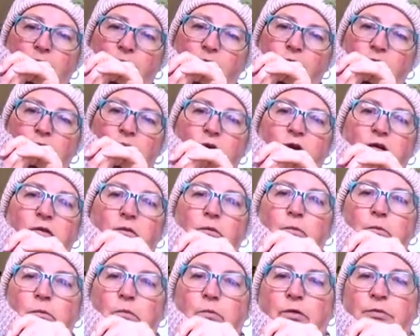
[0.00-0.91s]
You know,
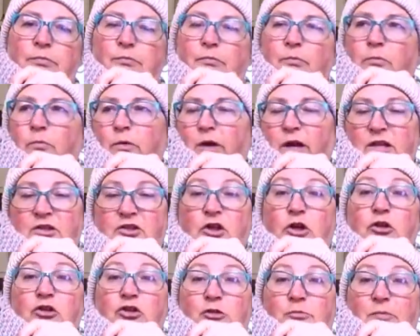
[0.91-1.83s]
I
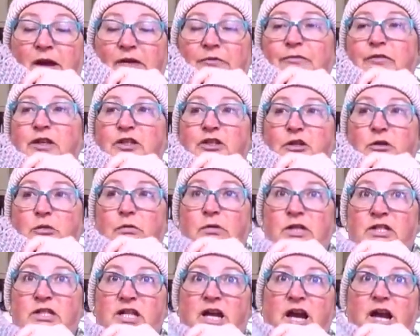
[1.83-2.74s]
told you my feet are
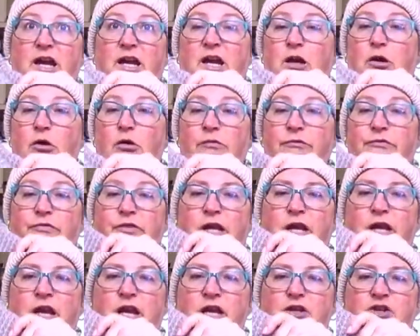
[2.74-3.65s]
always hanging off
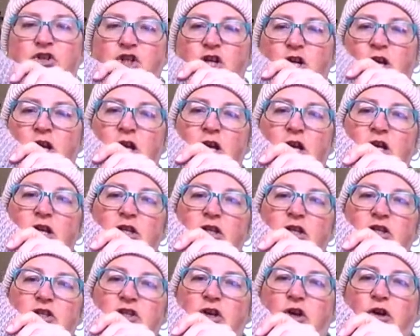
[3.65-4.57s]
the edge
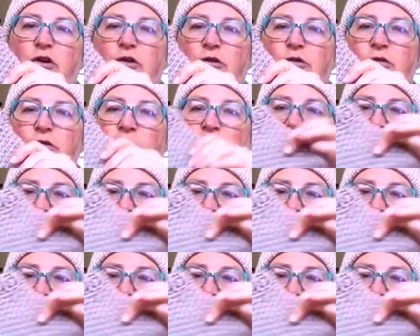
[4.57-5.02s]
so